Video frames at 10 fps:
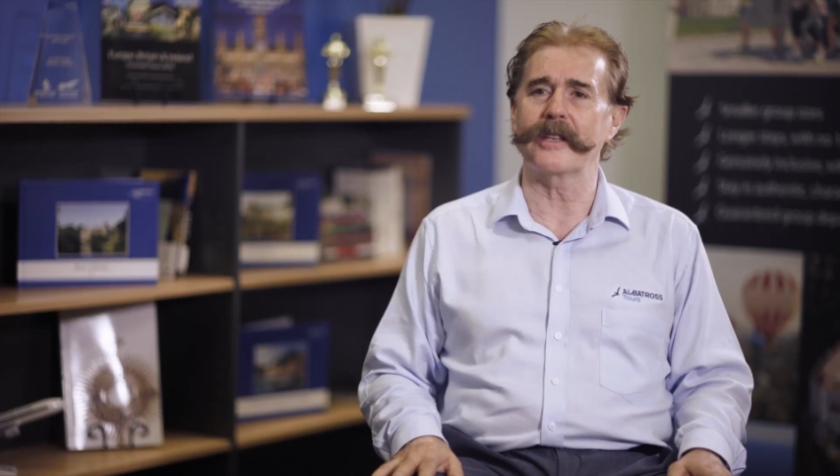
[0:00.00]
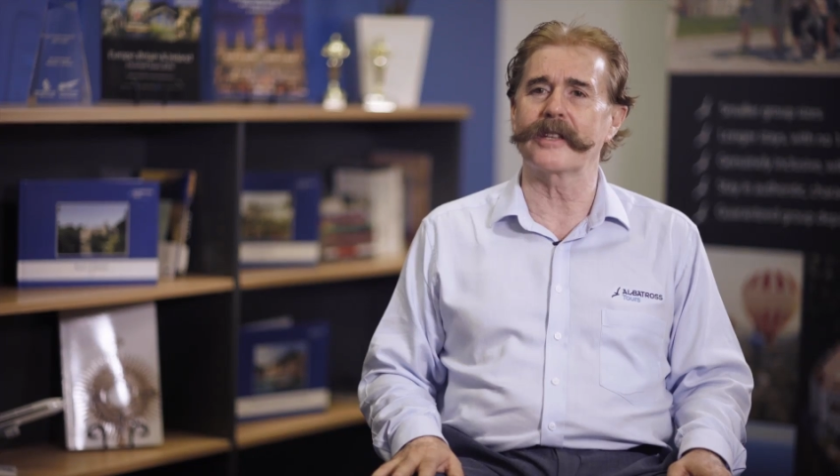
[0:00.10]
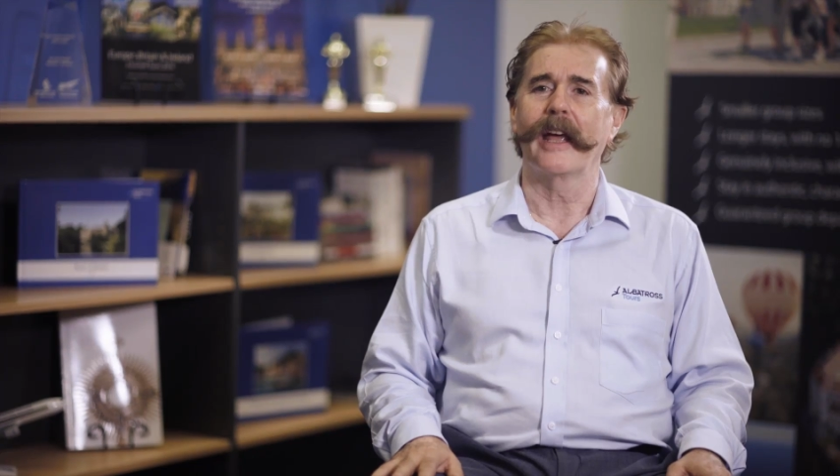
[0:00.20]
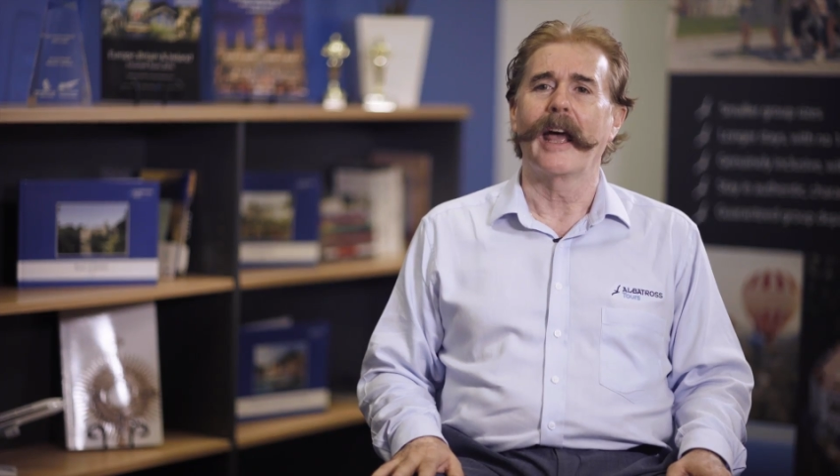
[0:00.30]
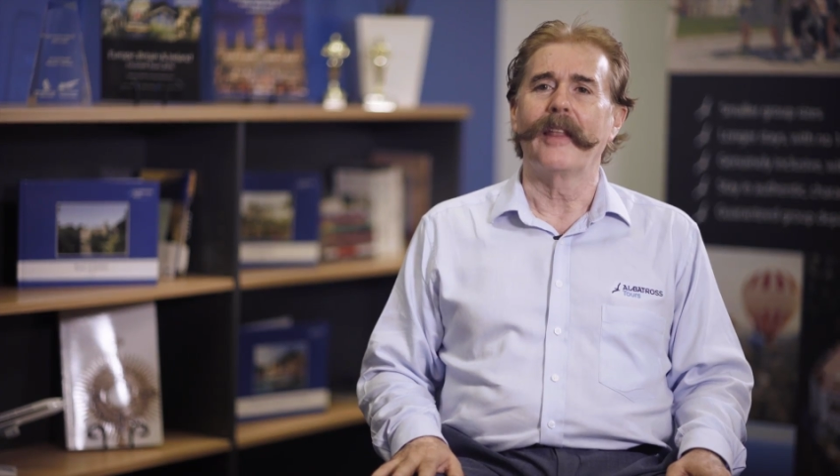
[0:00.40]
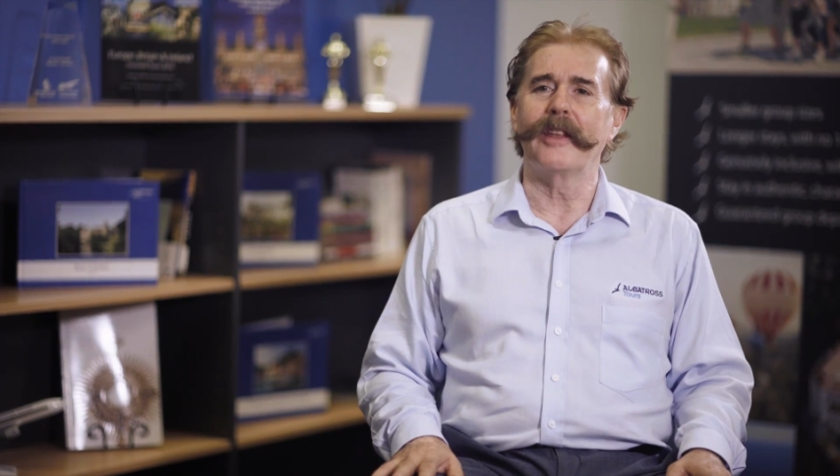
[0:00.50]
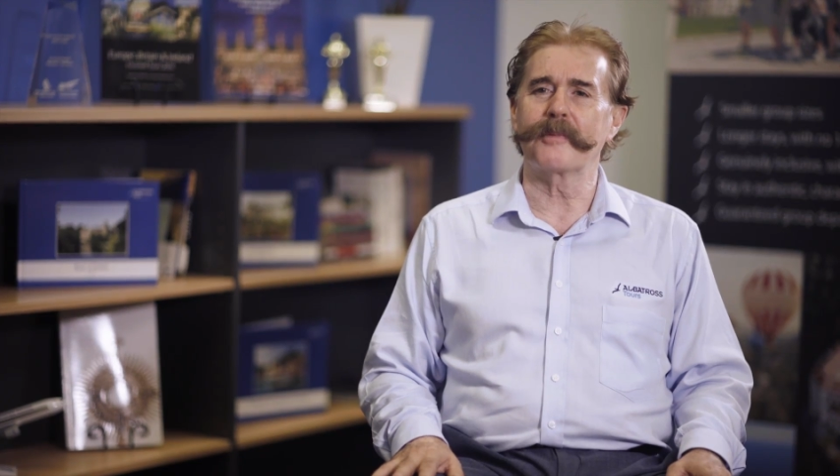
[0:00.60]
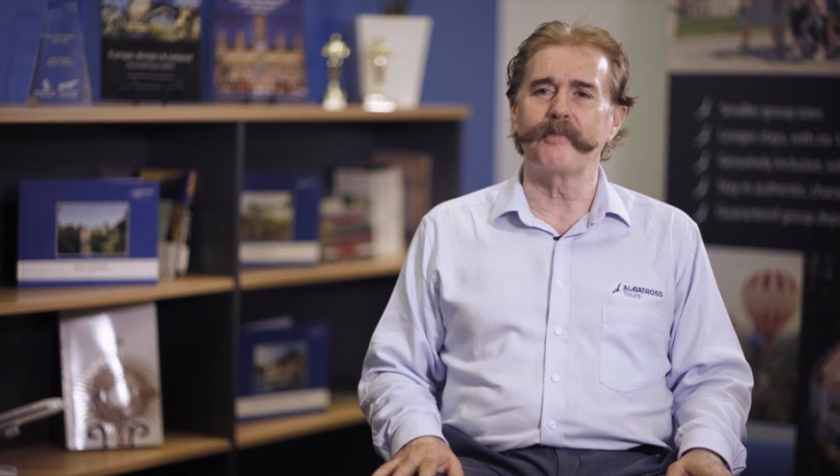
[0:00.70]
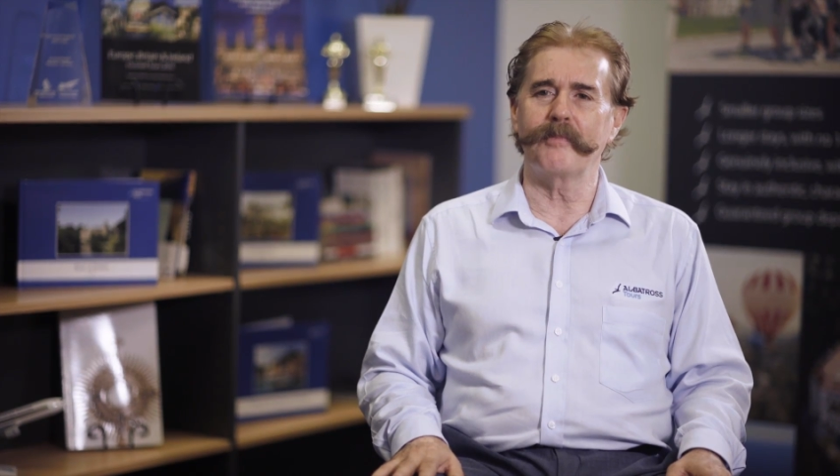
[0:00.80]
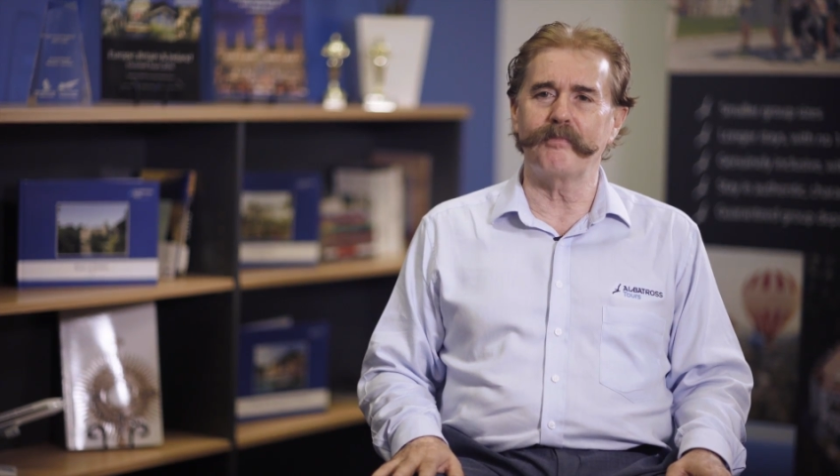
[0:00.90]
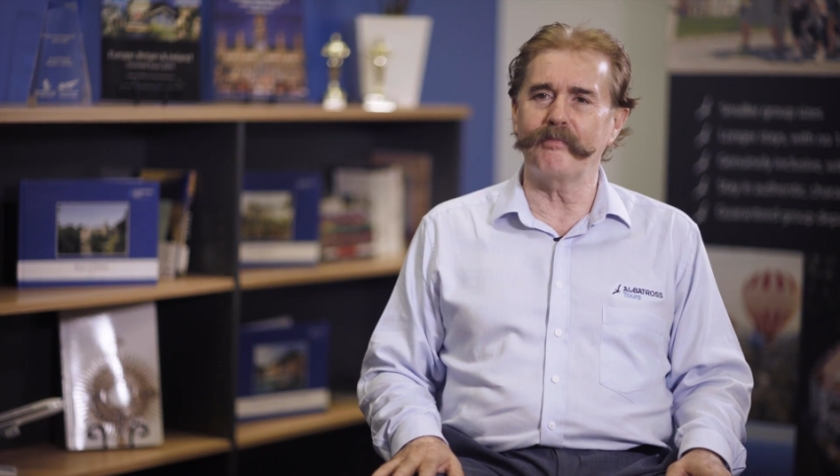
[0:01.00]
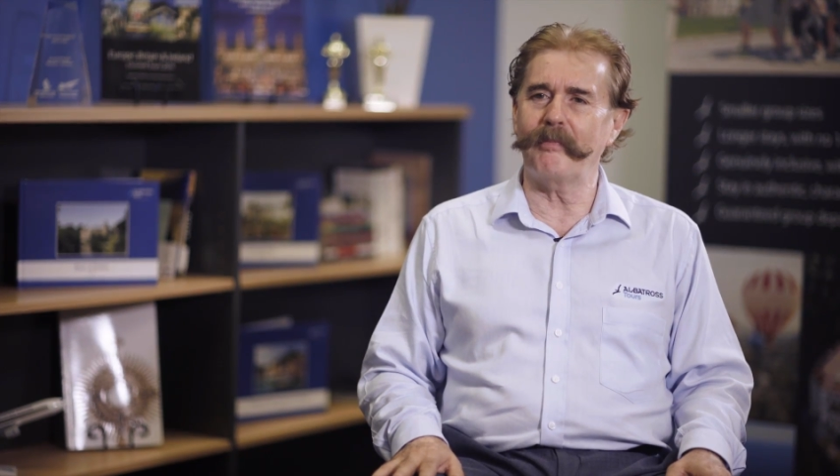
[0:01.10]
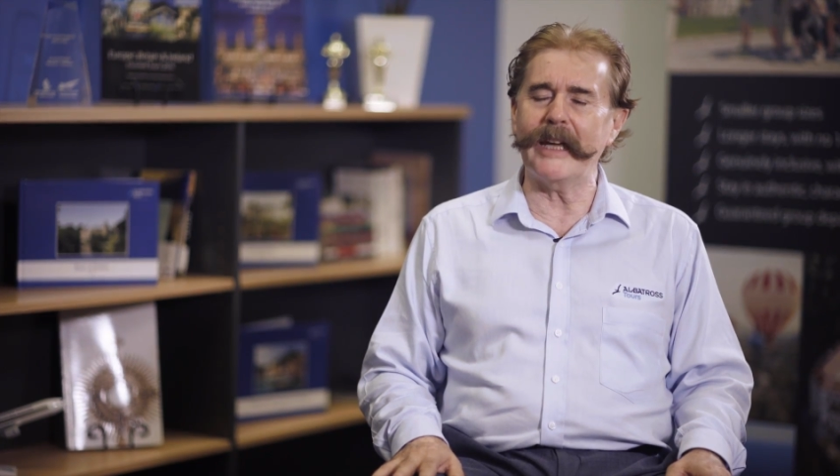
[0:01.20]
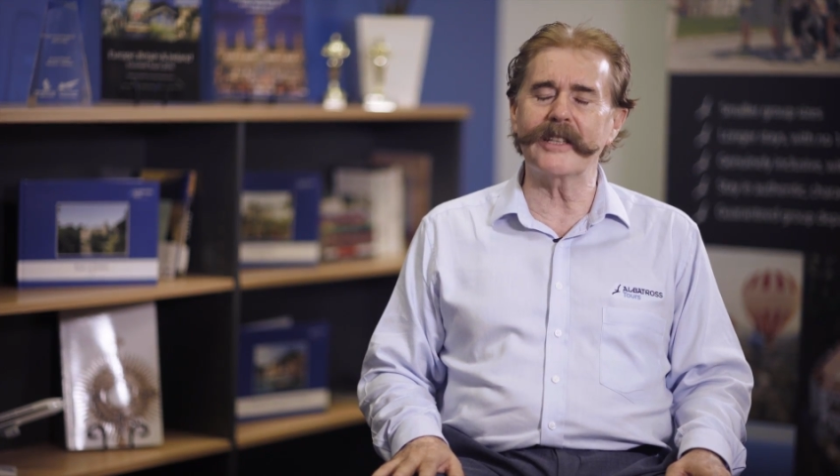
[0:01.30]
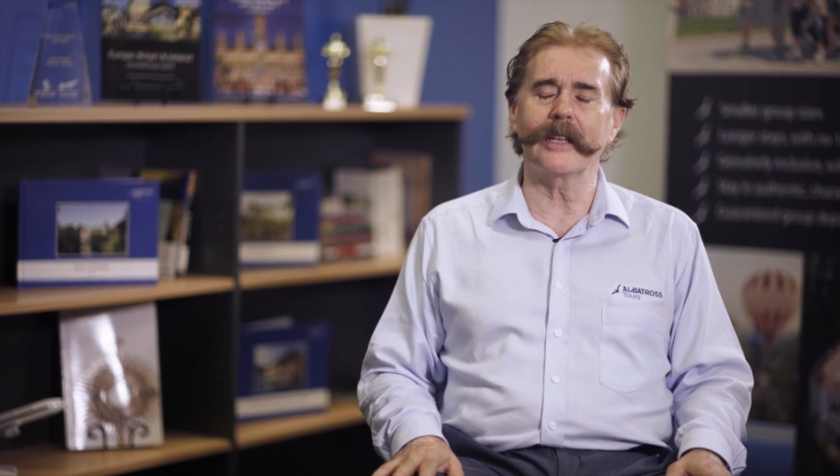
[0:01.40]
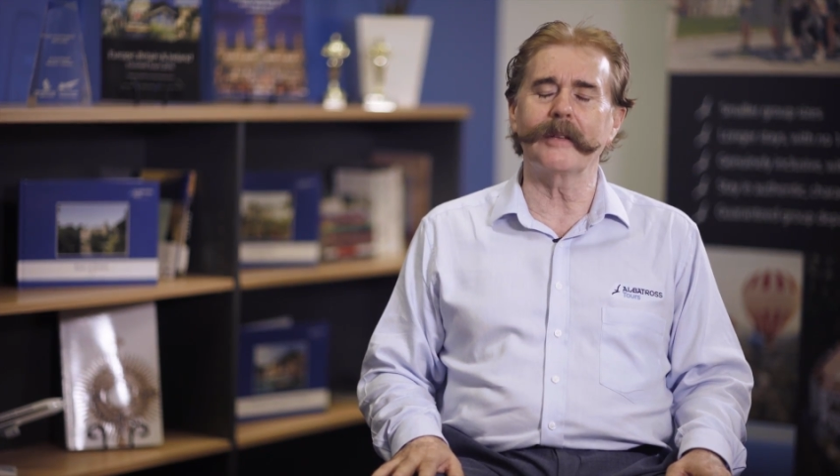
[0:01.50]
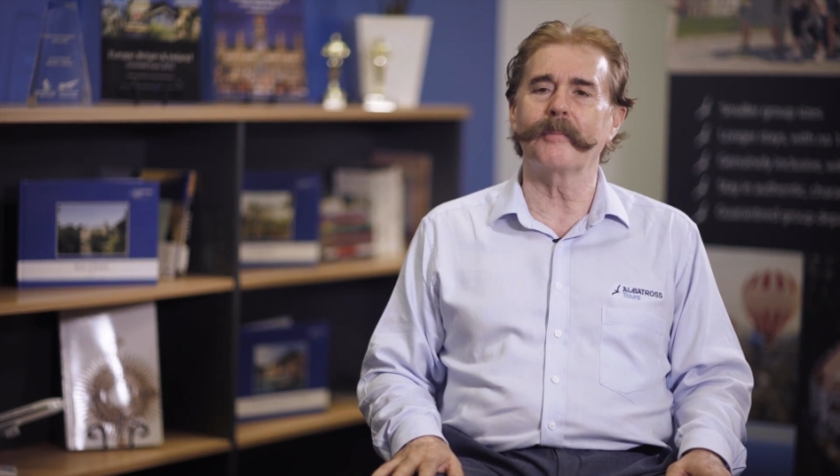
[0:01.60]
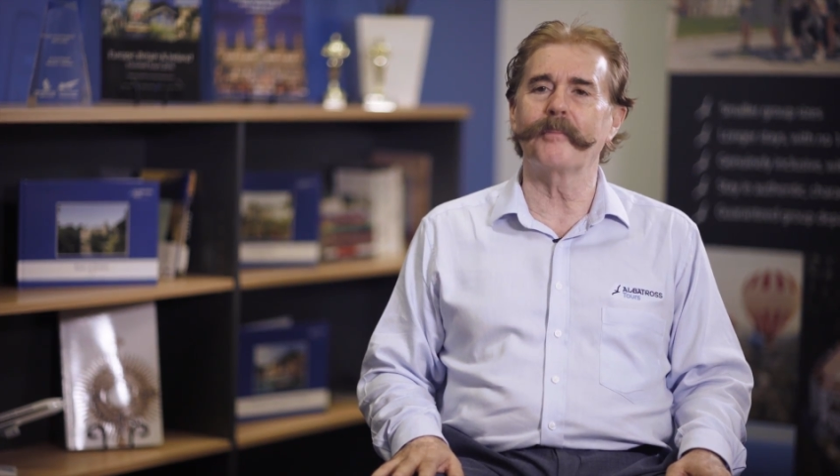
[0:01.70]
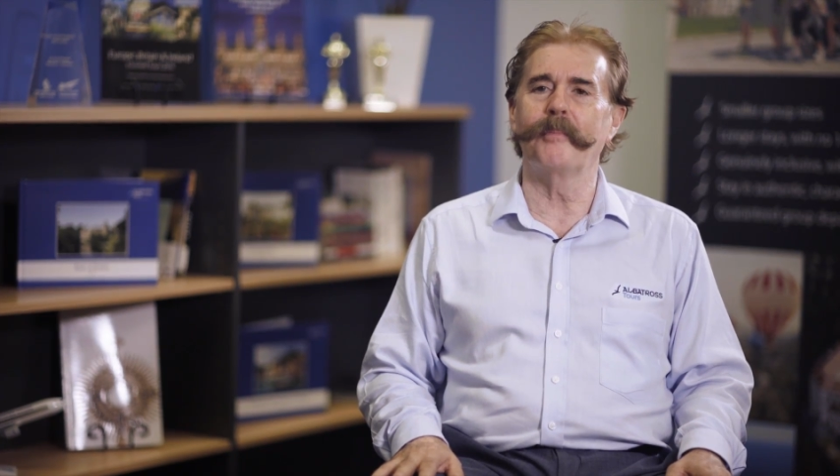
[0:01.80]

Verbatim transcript: this, this amazing,